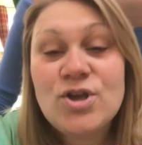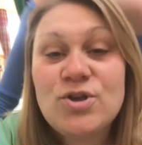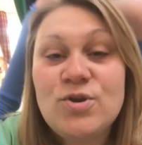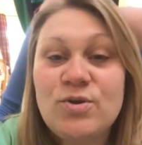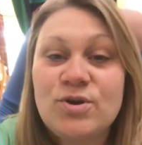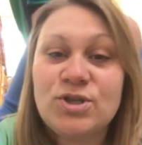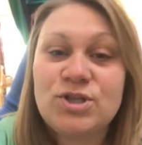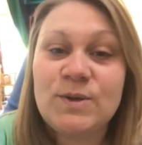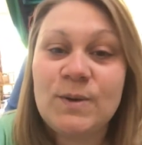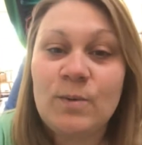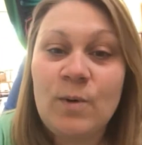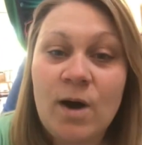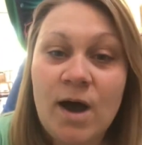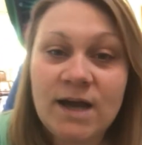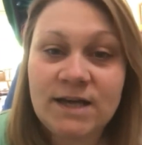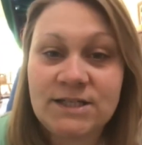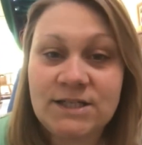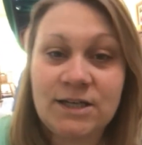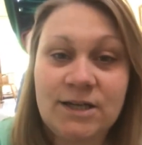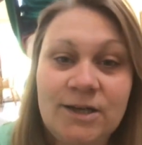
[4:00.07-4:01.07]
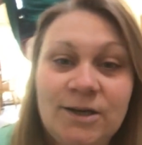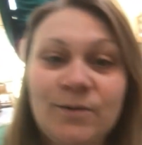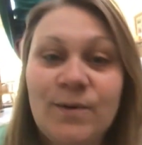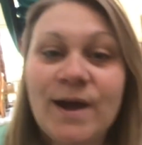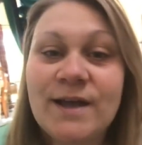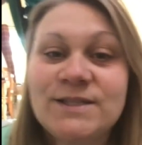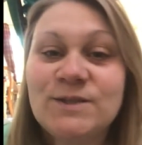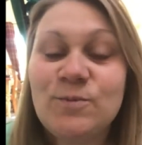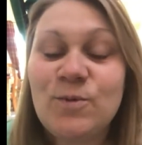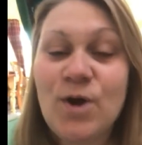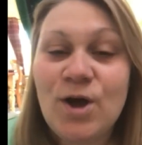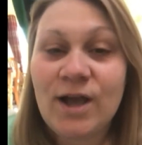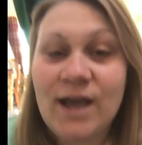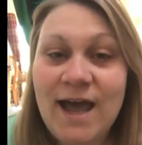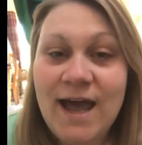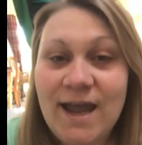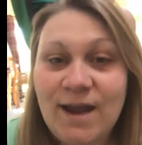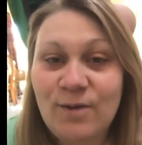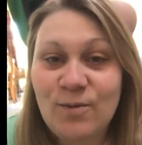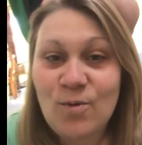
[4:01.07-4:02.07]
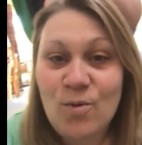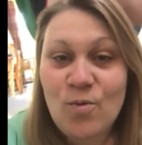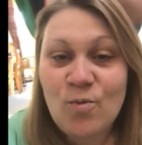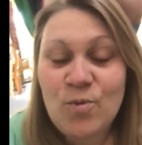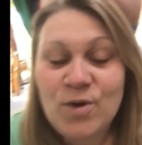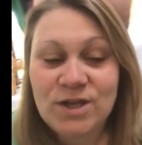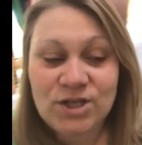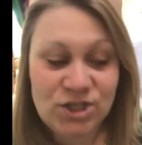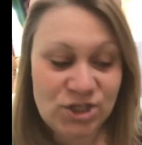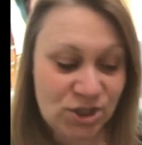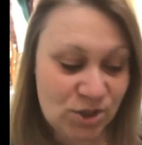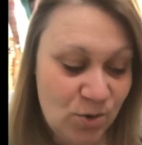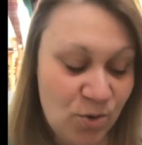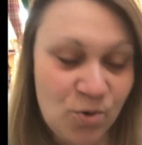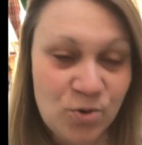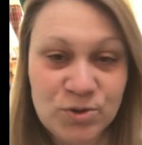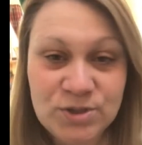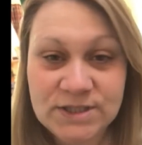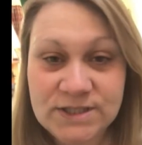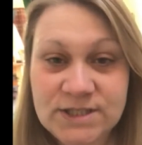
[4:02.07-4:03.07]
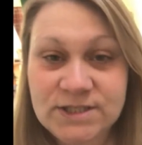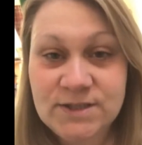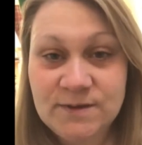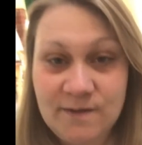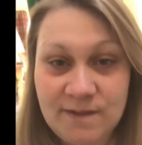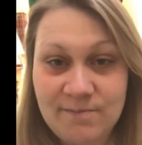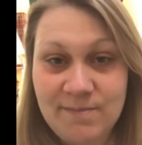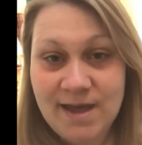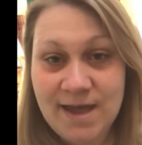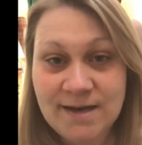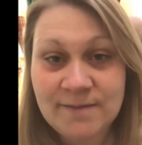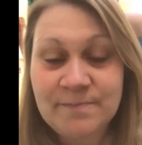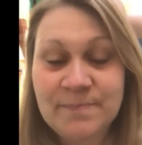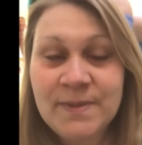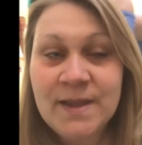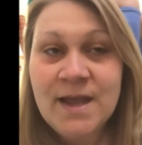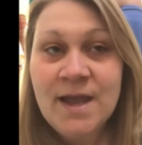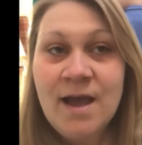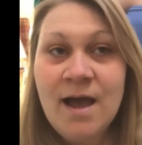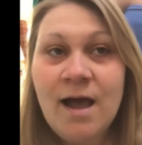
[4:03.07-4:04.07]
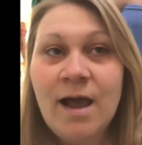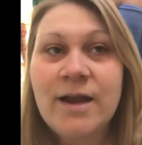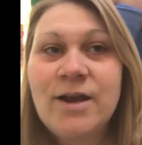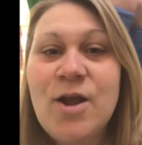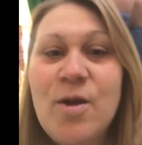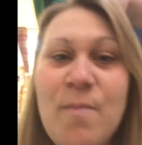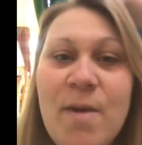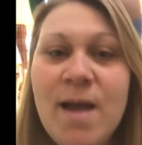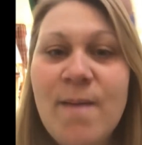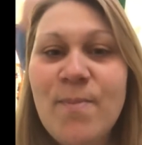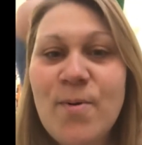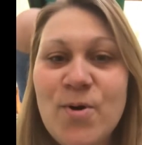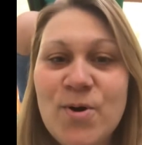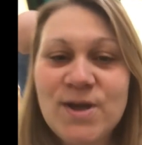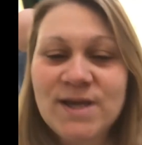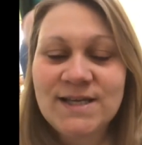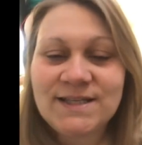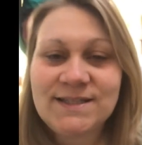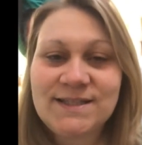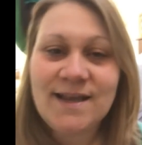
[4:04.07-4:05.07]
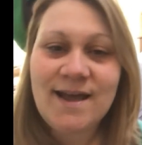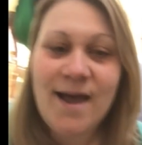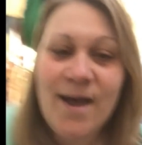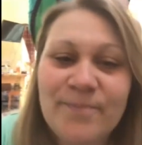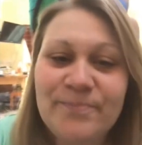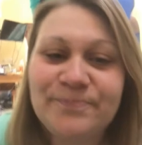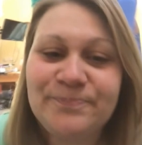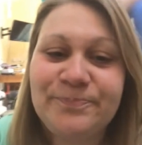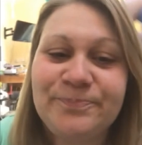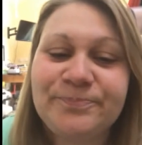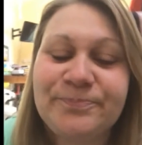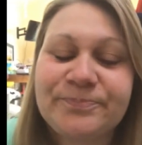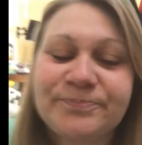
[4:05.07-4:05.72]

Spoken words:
you could do it what I do and work out which order to do them in. I know my boys are